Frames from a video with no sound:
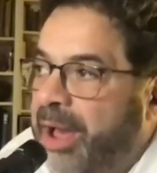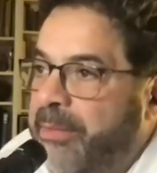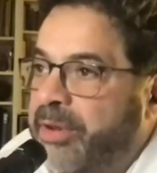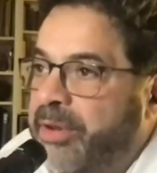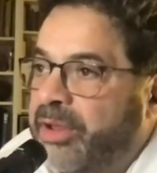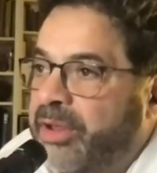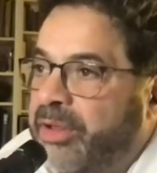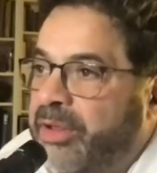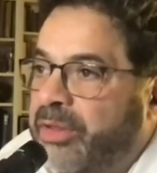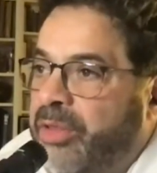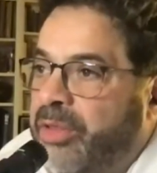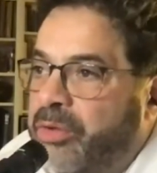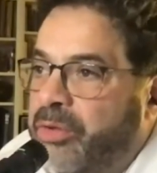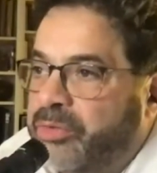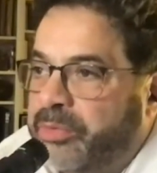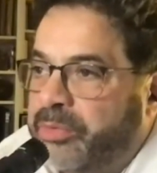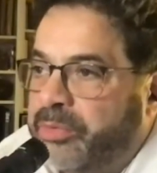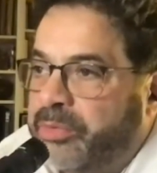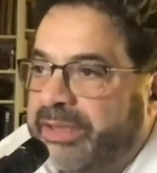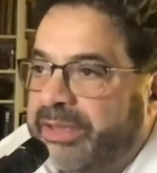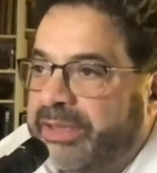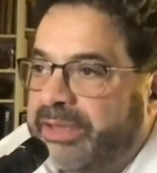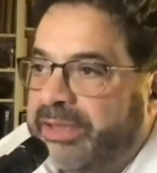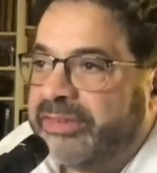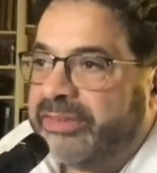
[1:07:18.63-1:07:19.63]
gonna close
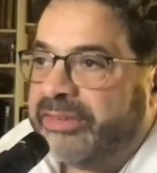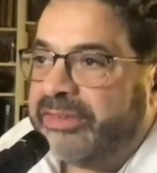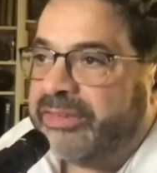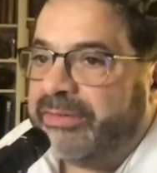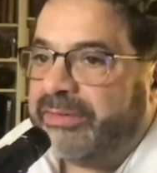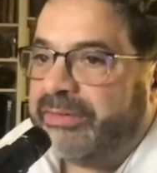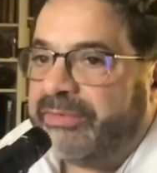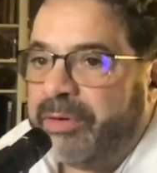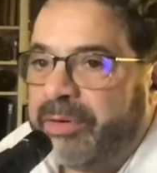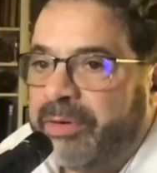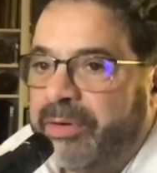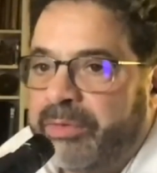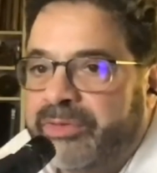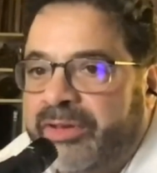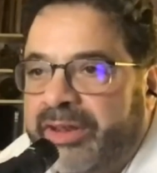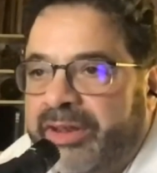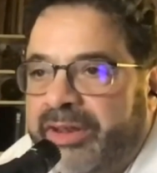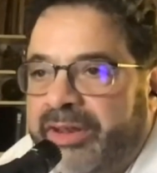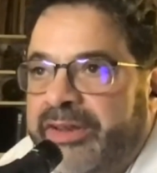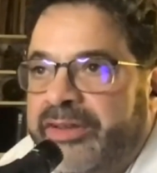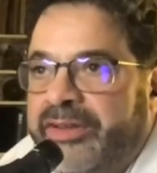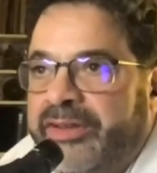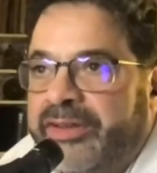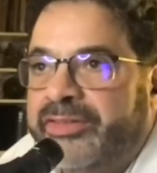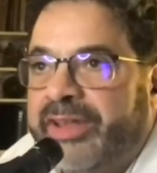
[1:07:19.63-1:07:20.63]
with this so the folks can
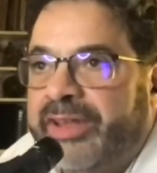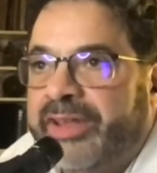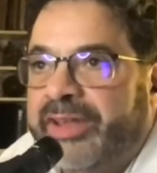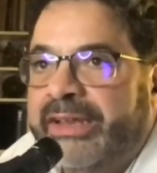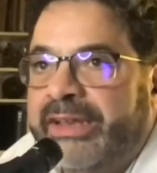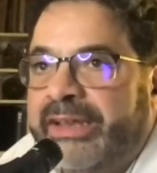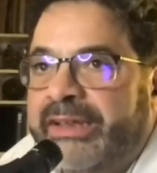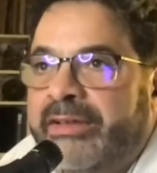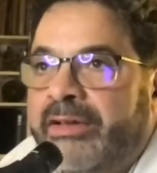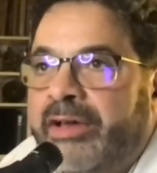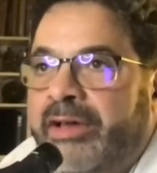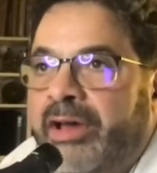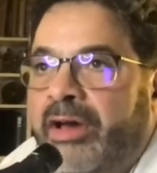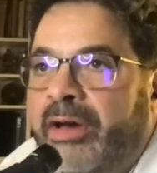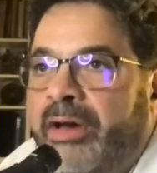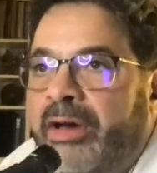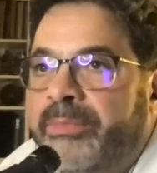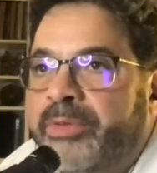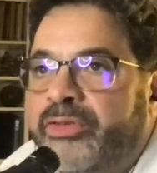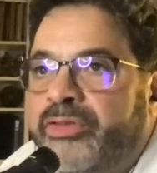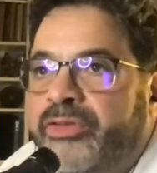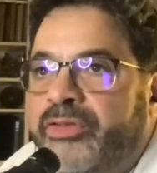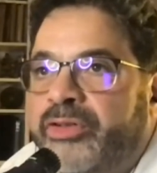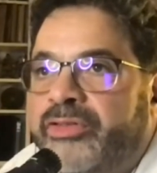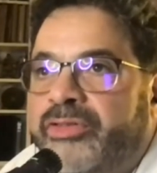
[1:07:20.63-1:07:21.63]
understand.
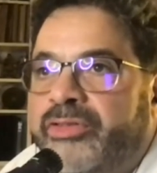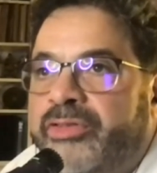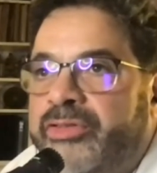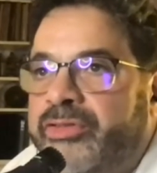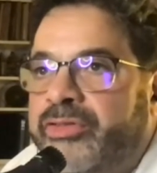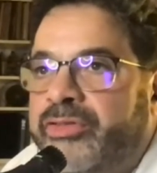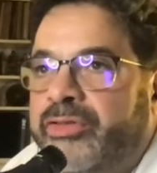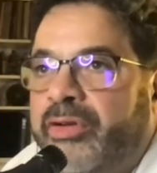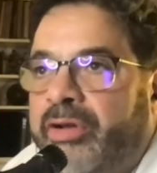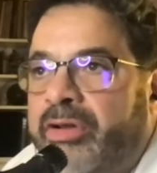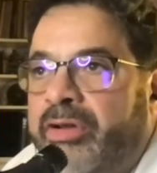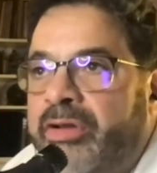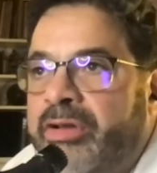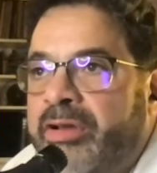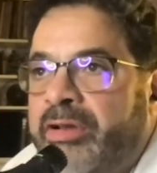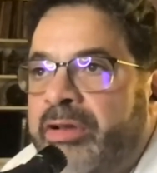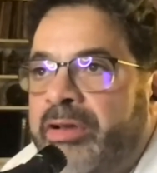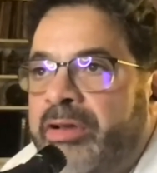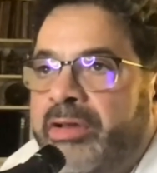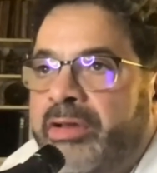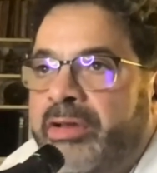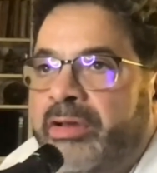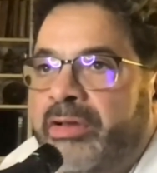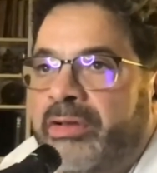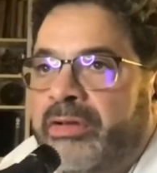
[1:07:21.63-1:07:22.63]
Musicians are
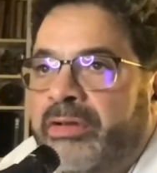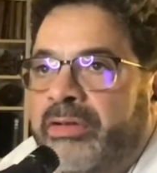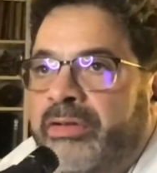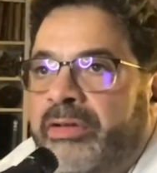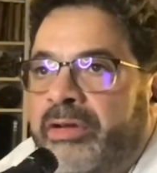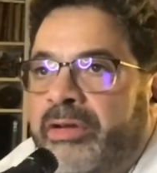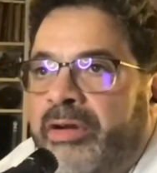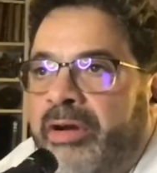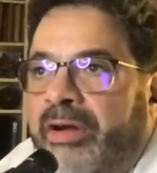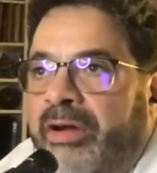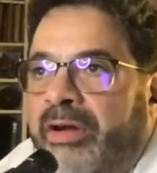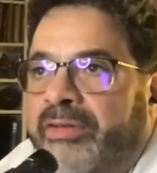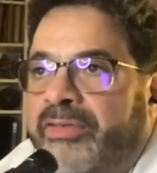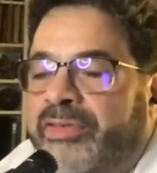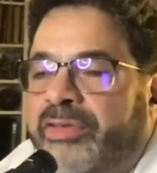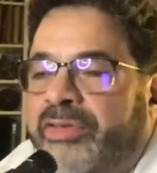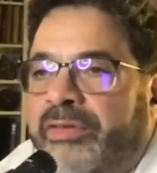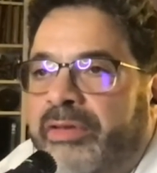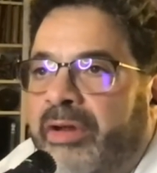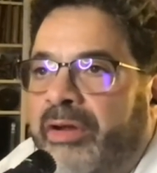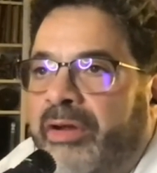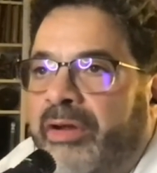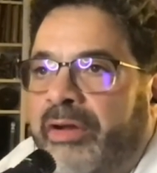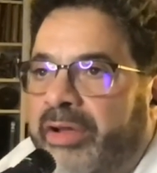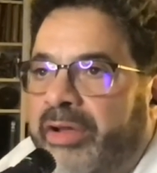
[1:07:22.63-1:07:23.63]

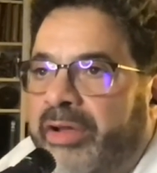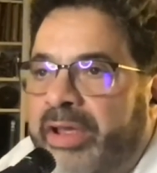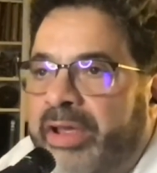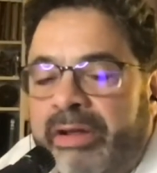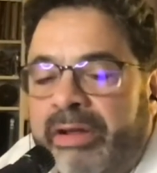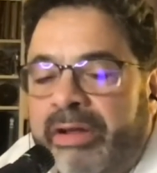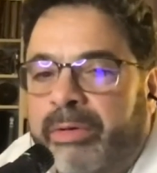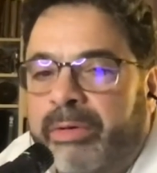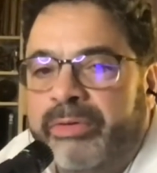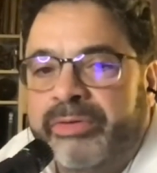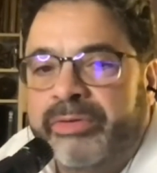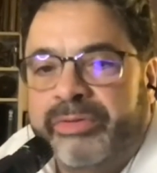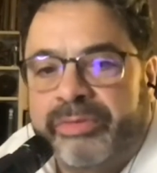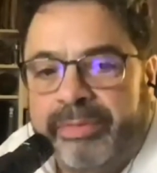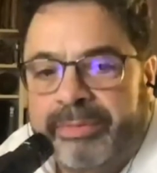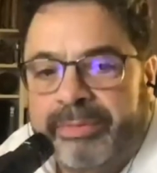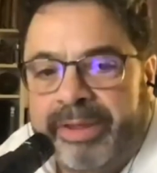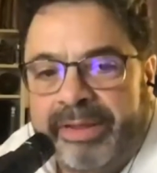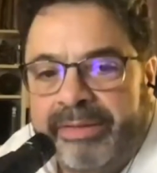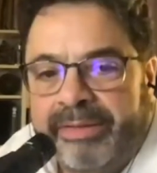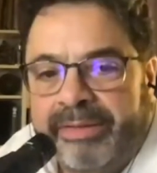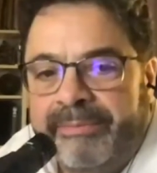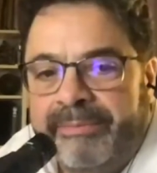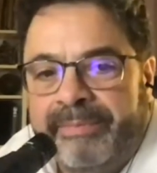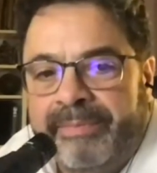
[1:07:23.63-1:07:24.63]
heroes to
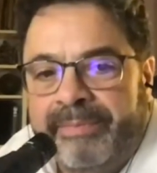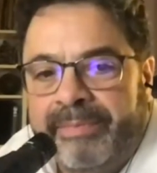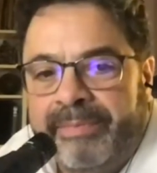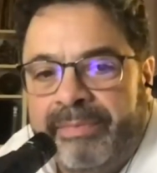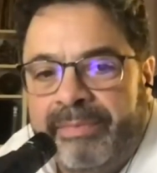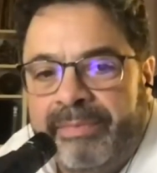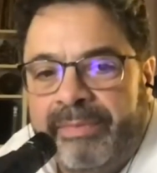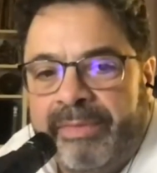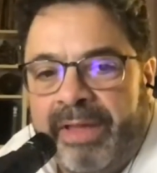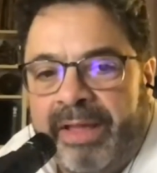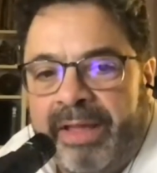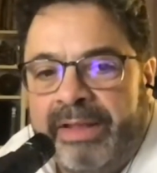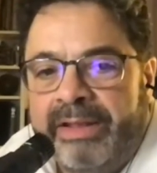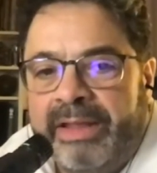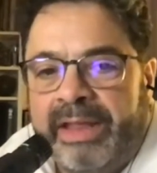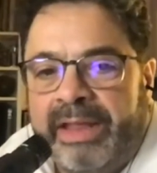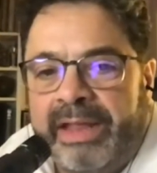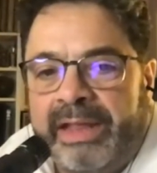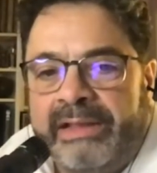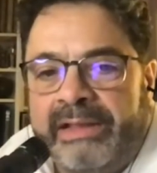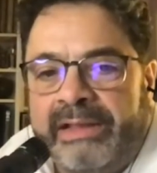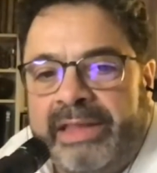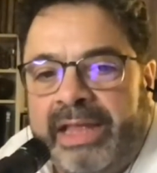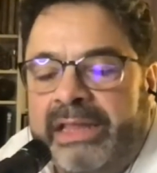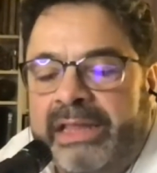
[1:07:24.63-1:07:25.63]
me, and
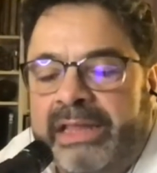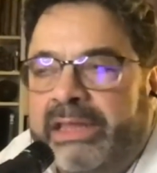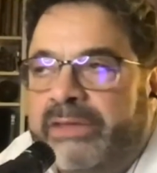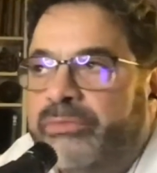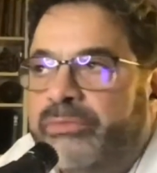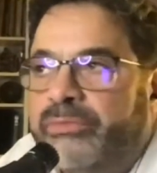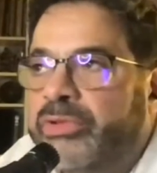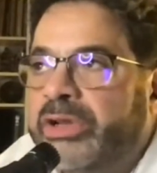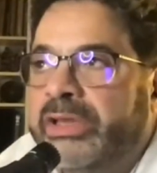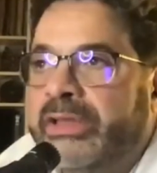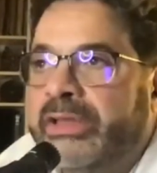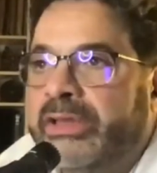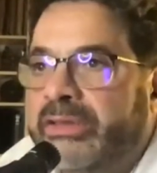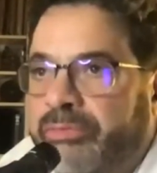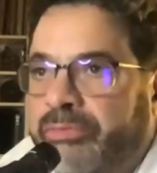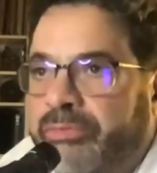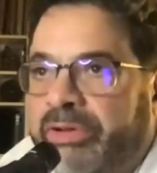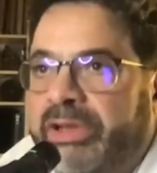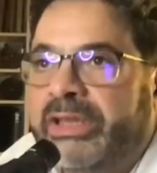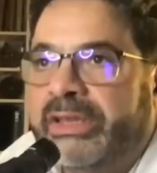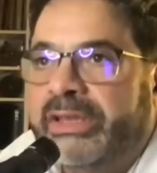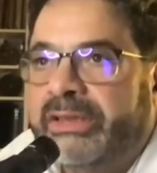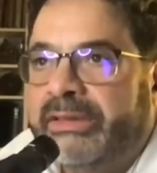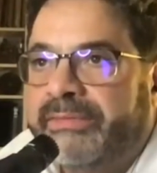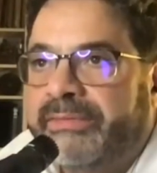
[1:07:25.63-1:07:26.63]
they lead
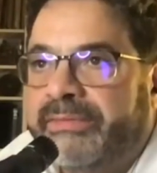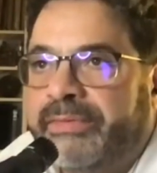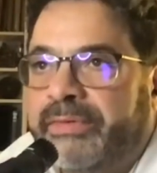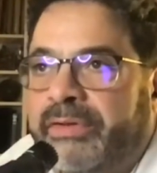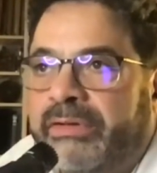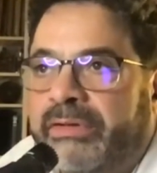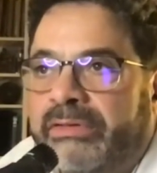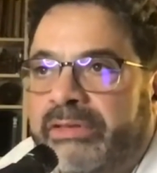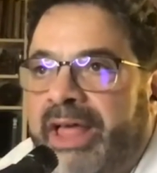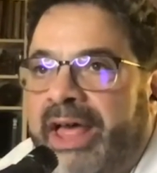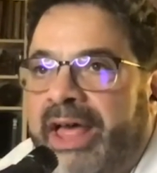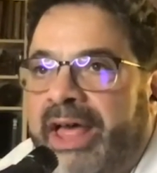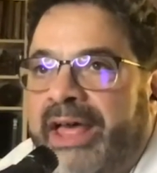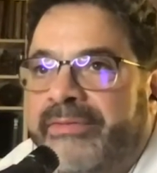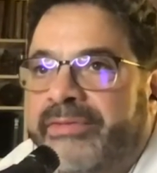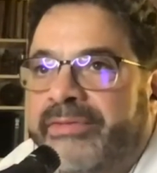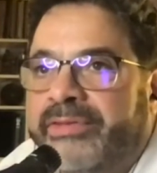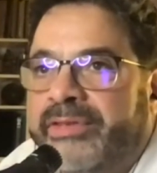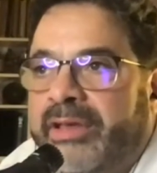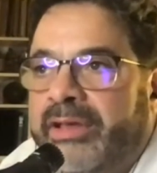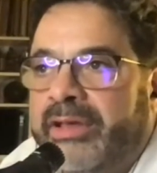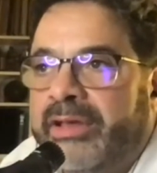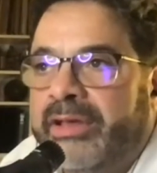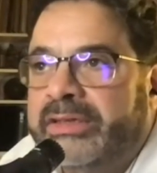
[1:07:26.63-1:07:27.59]
really difficult lives.